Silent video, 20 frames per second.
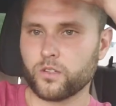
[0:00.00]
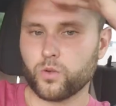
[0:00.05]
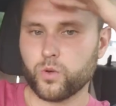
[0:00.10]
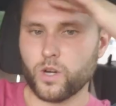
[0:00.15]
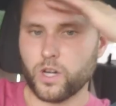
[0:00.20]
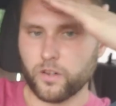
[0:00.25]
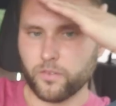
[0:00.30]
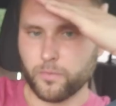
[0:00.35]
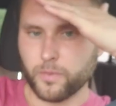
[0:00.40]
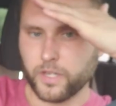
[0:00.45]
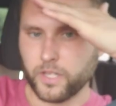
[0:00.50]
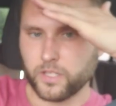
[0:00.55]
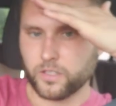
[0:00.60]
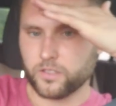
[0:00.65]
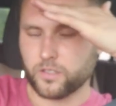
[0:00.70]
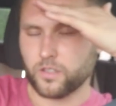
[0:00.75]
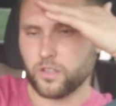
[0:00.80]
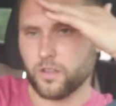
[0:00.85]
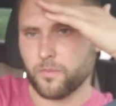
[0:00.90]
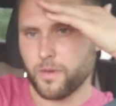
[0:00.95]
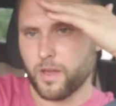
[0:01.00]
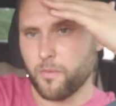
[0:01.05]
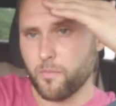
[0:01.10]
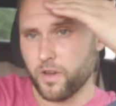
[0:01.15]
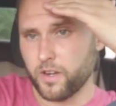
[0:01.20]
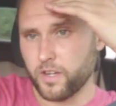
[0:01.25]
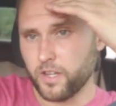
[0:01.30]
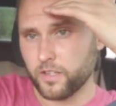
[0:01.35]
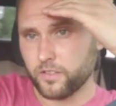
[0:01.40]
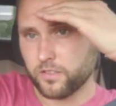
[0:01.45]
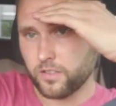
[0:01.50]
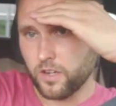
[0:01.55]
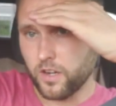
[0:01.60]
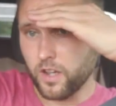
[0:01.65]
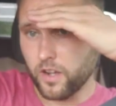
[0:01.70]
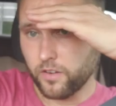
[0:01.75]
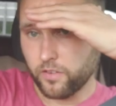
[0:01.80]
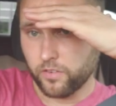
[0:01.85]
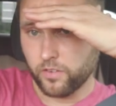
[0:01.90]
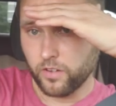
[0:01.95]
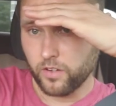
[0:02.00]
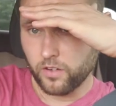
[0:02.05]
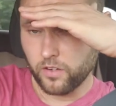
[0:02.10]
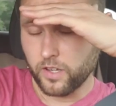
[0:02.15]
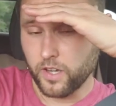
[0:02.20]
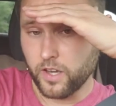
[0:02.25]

12 minutes till I'm at my destination.